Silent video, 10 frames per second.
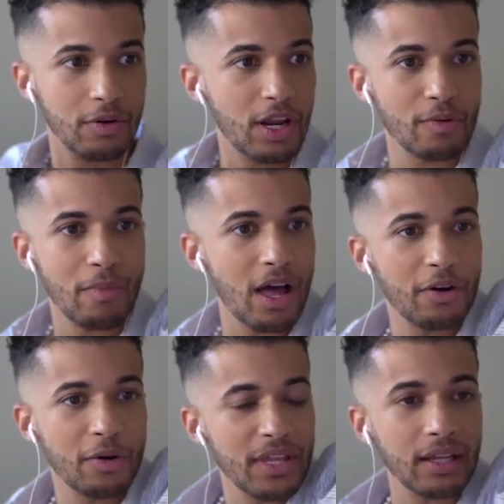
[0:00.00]
another
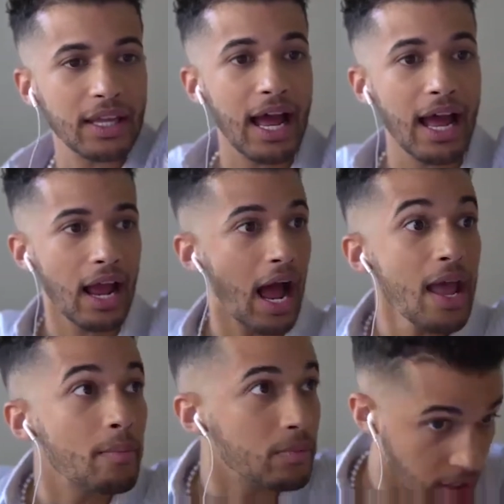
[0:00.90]
monitor within. Like I
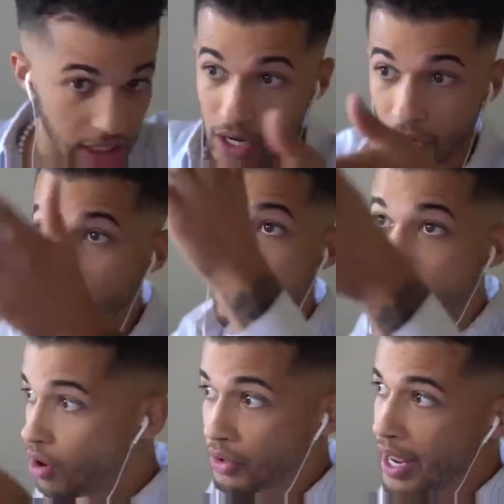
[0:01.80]
am here
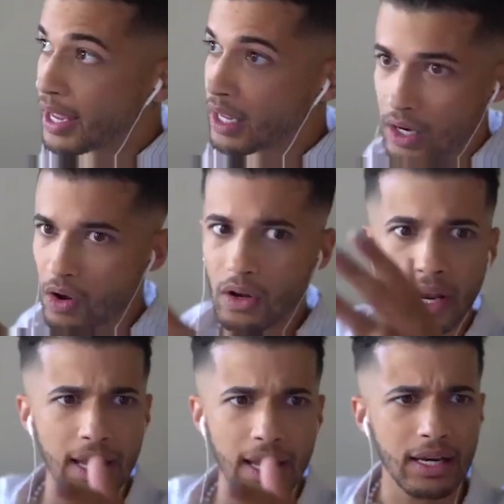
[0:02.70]
all day and all
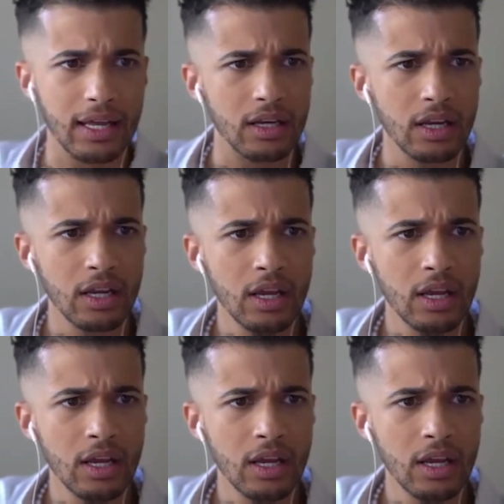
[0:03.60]
night, and